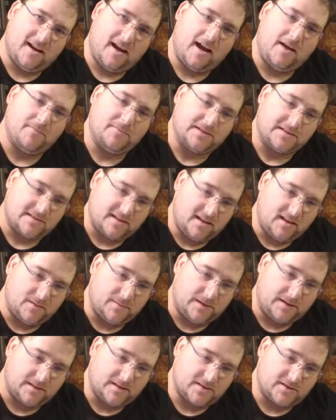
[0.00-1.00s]
I'm excited
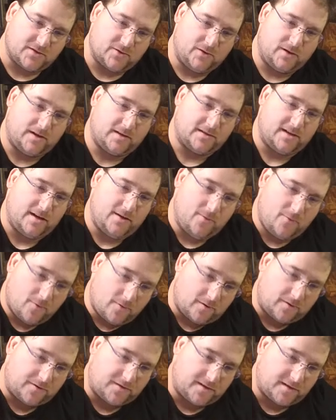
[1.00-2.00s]
about this toy because I
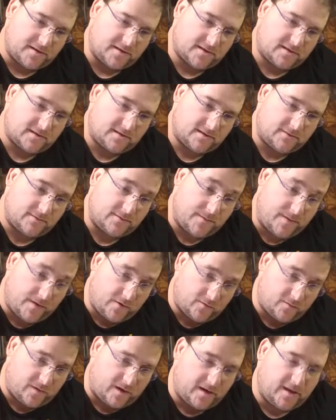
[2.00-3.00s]
ordered this with my
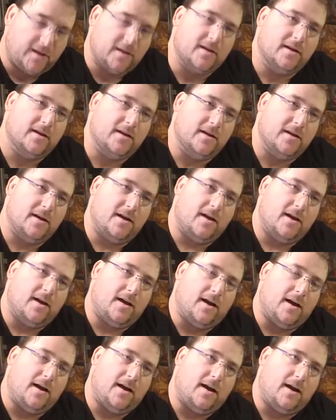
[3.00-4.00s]
own money
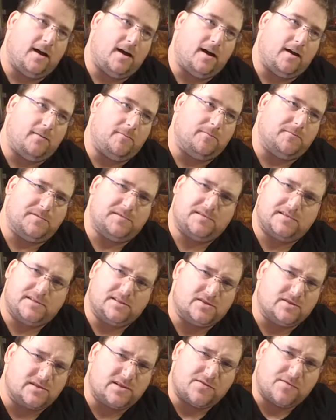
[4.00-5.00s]
um,
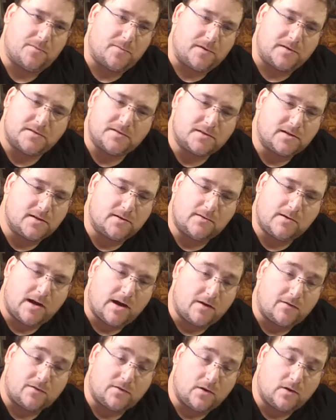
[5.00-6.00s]
six or seven months ago,
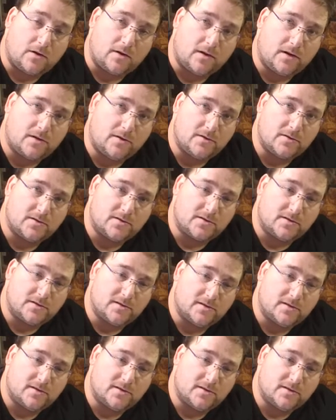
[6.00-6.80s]
however long it goes.